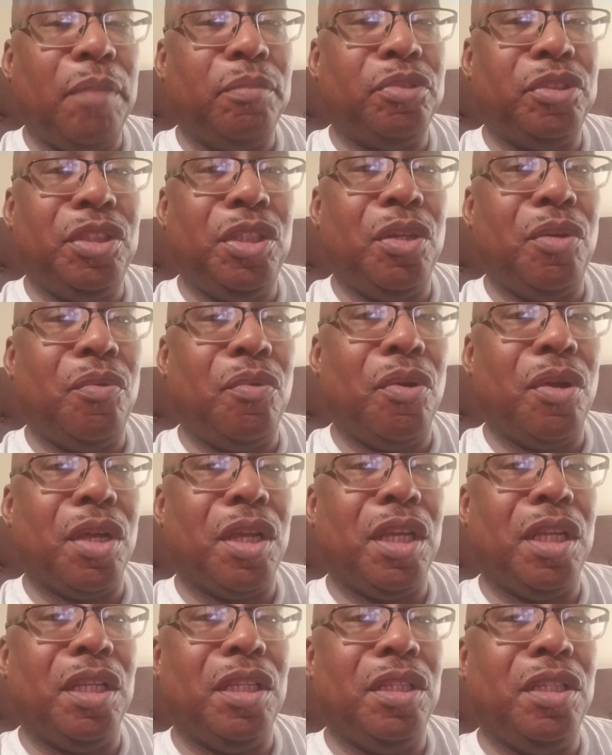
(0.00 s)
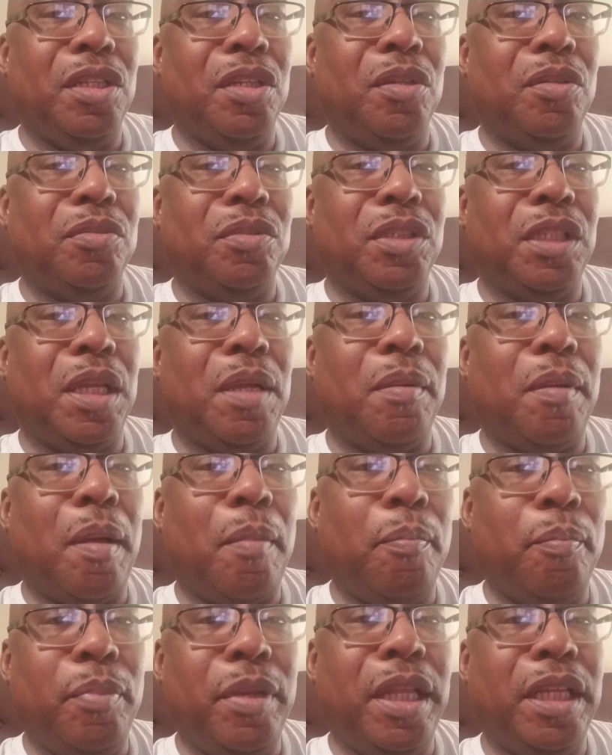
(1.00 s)
still working. You know I'm saying?
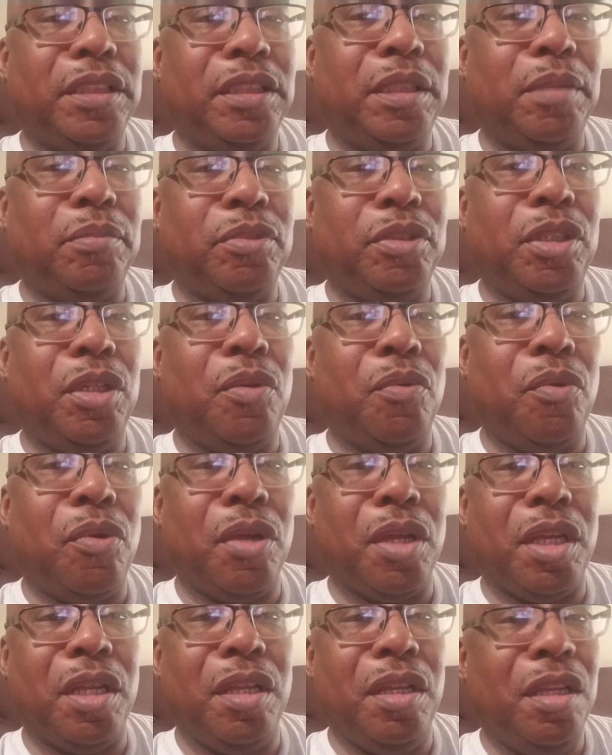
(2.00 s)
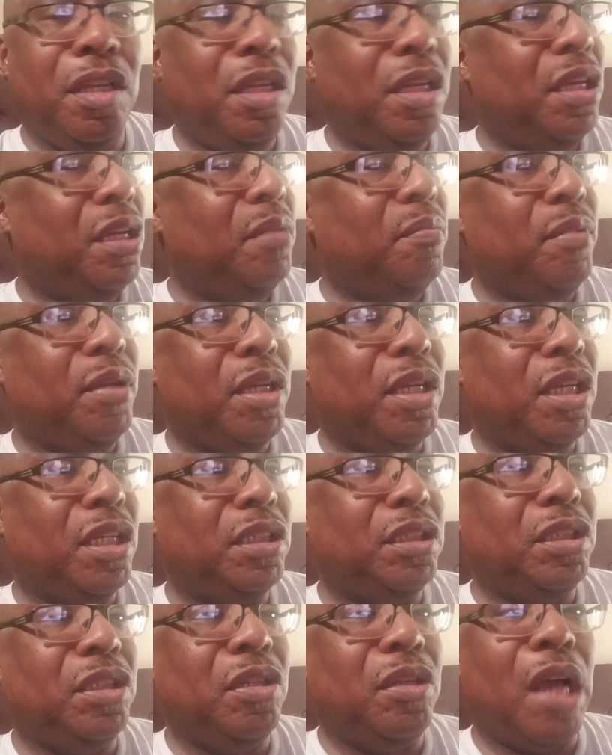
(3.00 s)
I'm blessed I'm still working
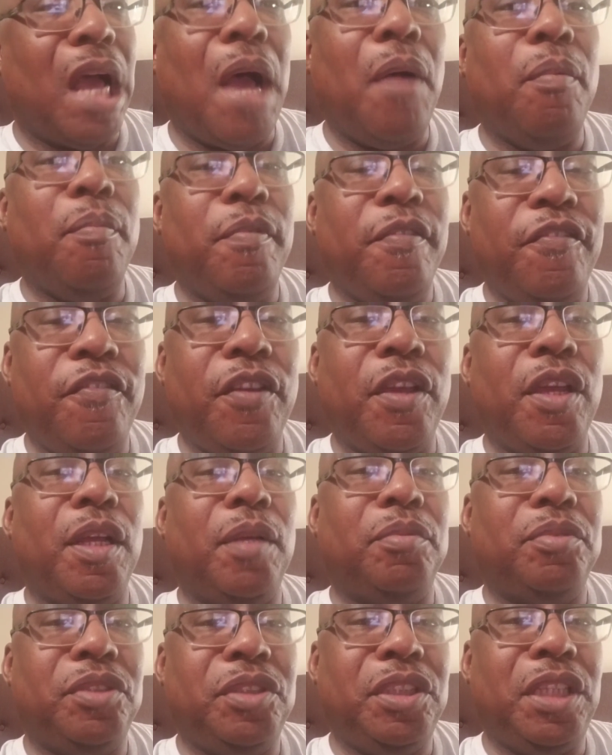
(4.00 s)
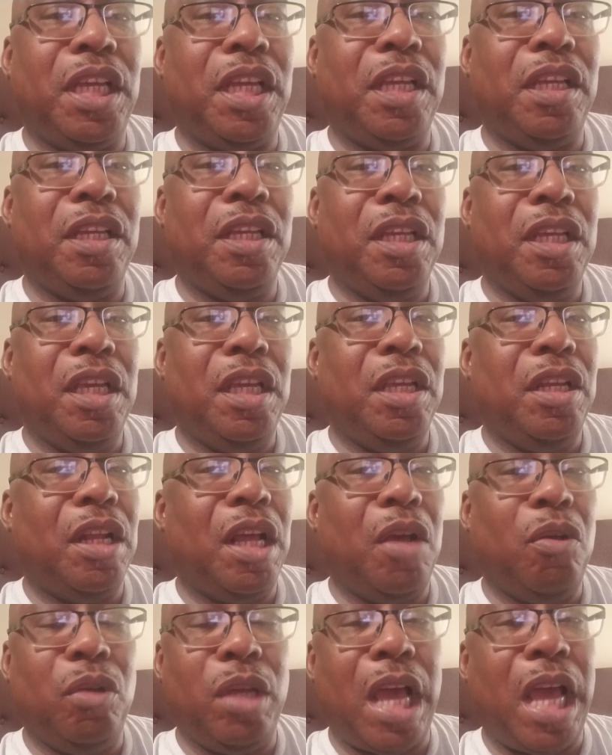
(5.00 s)
because, you know, I would be very upset. You
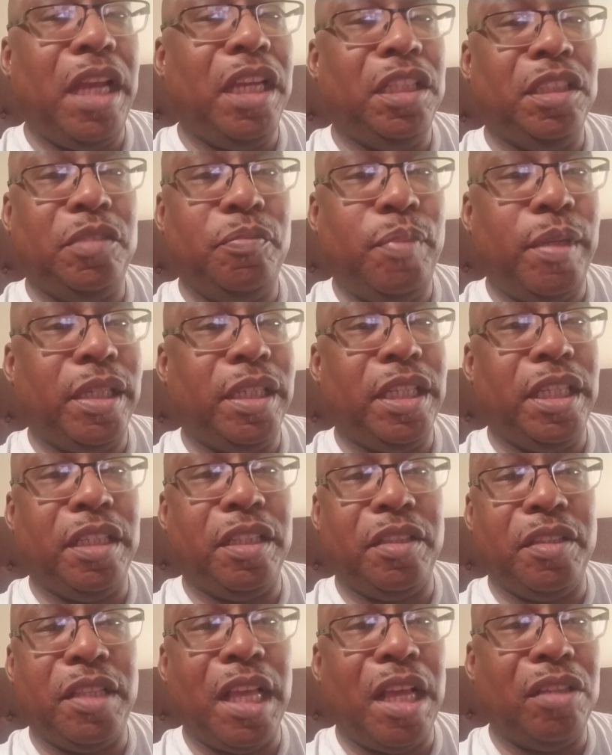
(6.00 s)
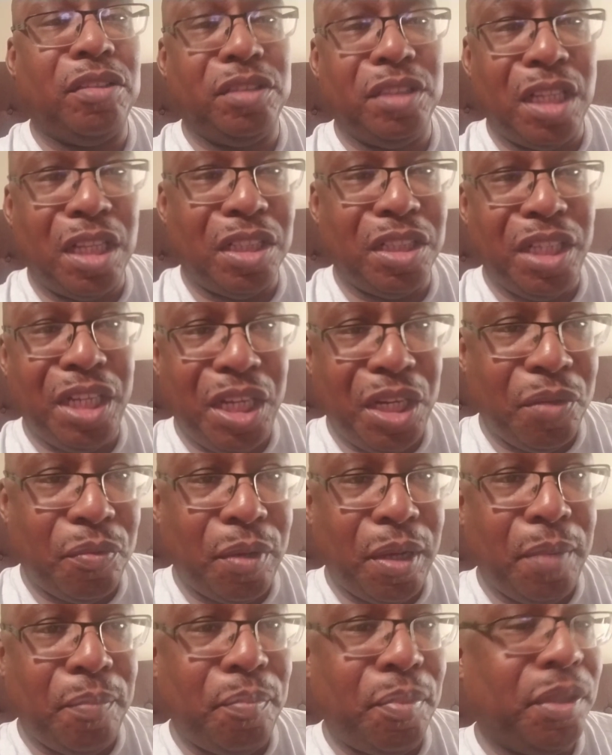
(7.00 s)
know, I, I didn't expect to get a thousand dollars
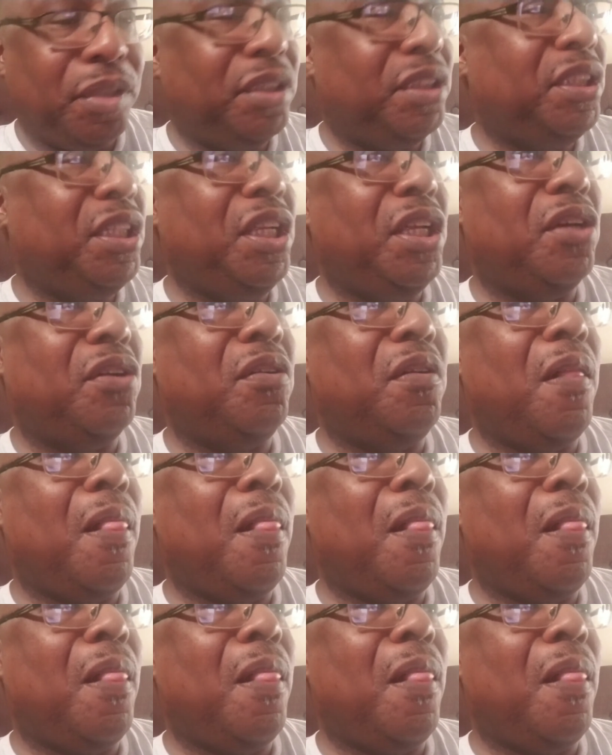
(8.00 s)
anyway, but still,